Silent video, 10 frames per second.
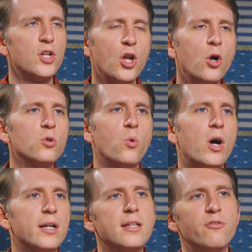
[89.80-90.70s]
a known
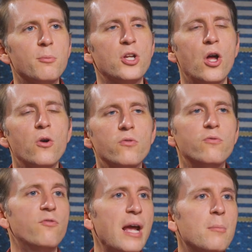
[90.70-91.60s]
quantity from a known
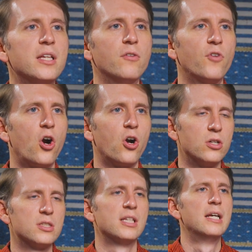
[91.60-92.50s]
family of cars.